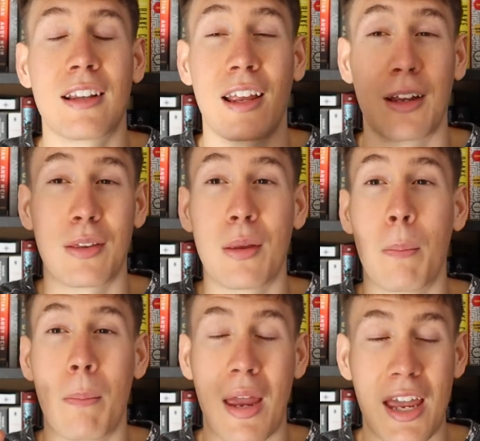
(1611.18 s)
like the
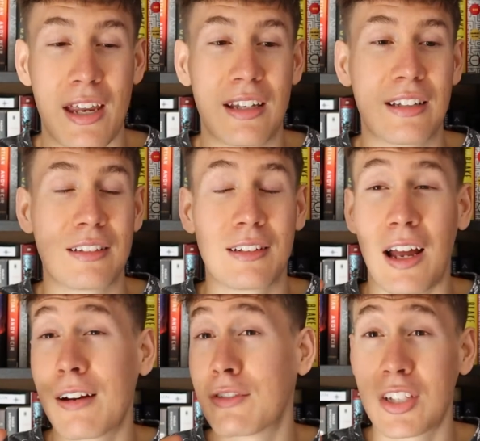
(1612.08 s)
main
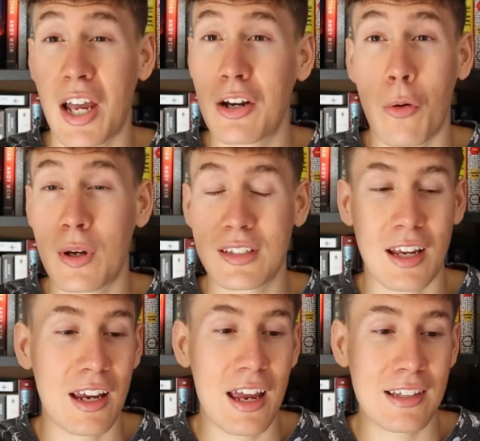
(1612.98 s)
kind of side quest,
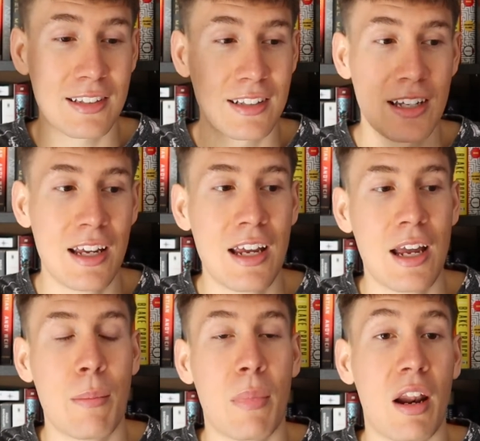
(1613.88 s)
I guess.
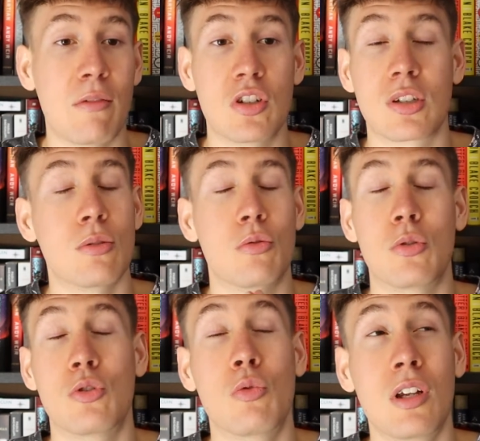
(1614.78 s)
But I've just
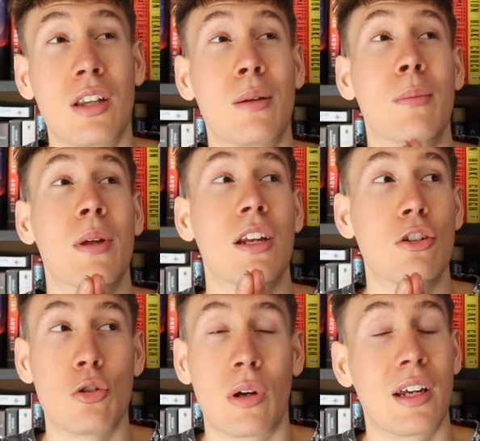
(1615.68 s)
really been
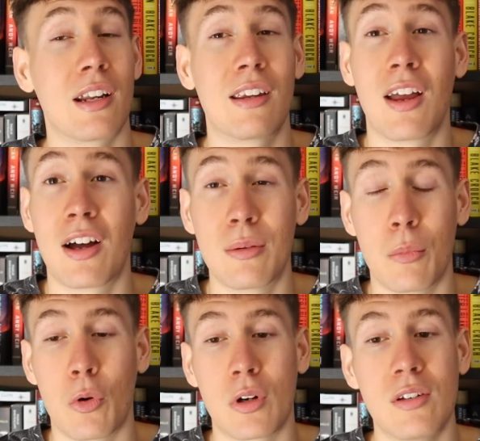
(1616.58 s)
enjoying it a ton
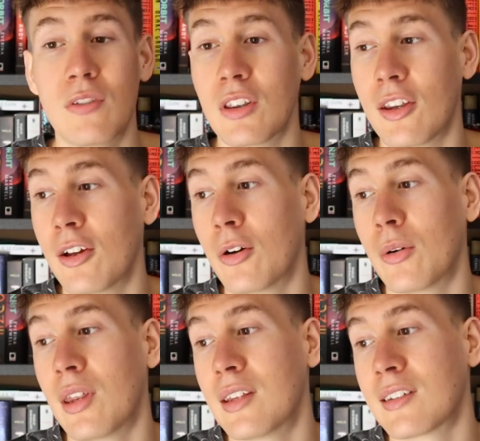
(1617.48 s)
more, even
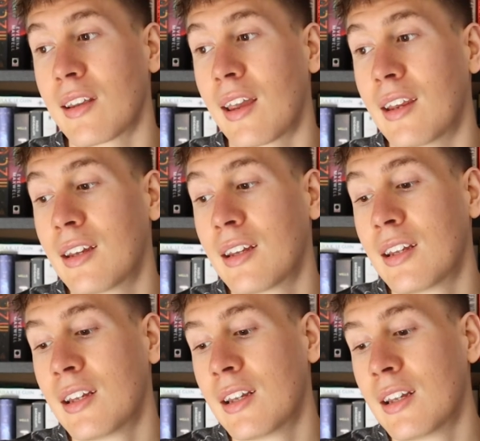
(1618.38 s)
though it's like
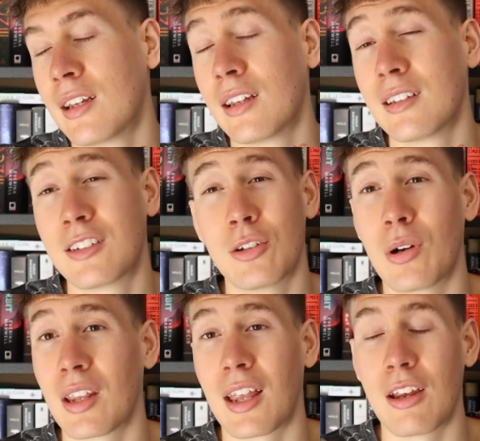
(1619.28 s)
still
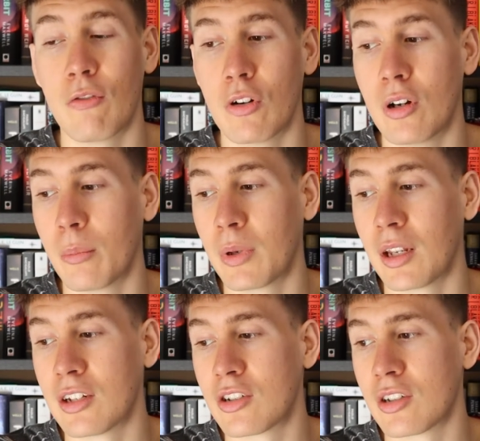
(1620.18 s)
got that info
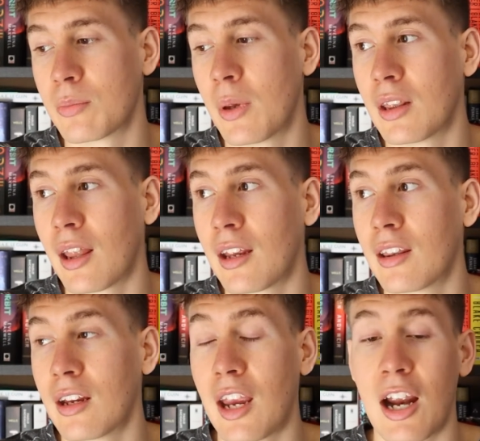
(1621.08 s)
dumping. It's just been
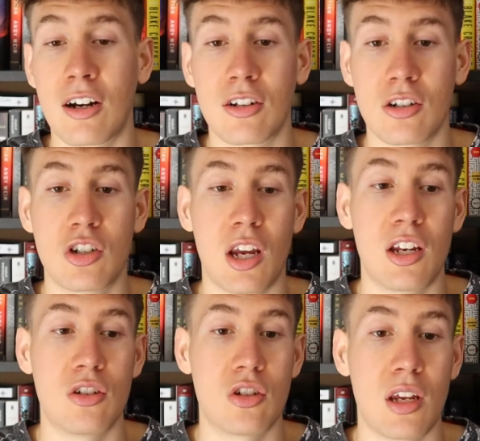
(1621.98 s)
like the character
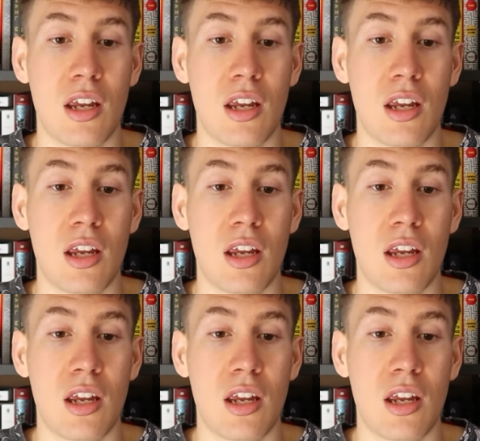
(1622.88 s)
change